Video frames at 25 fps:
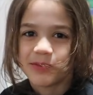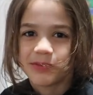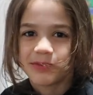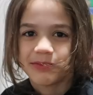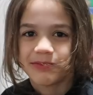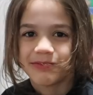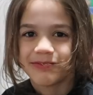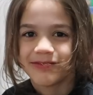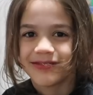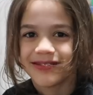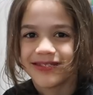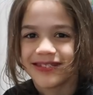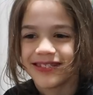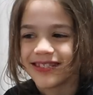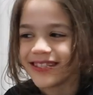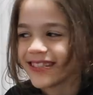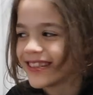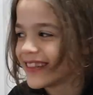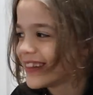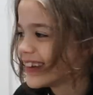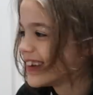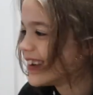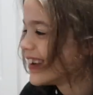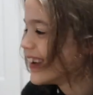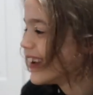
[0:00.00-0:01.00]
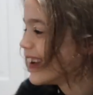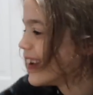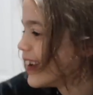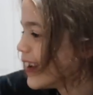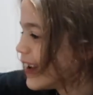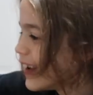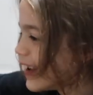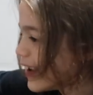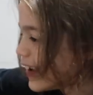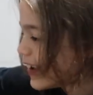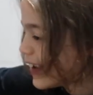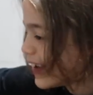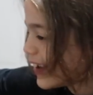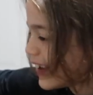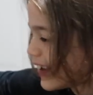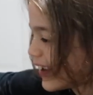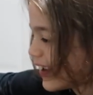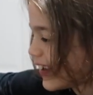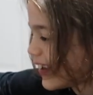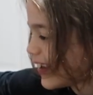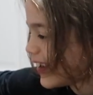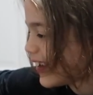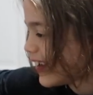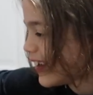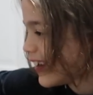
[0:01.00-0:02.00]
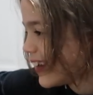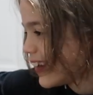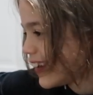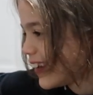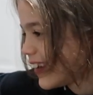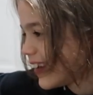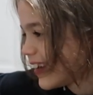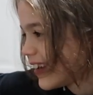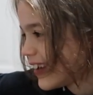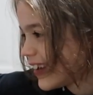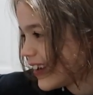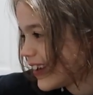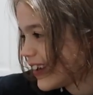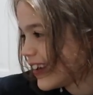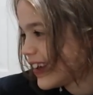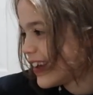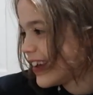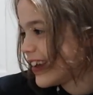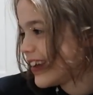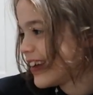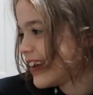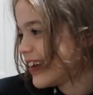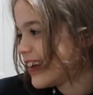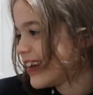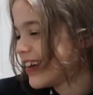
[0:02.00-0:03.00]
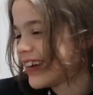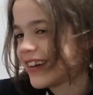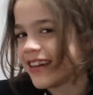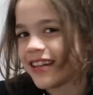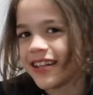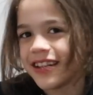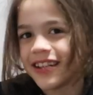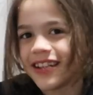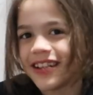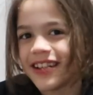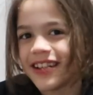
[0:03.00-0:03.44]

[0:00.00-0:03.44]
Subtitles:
Wow, what will your name be? Big Shorty.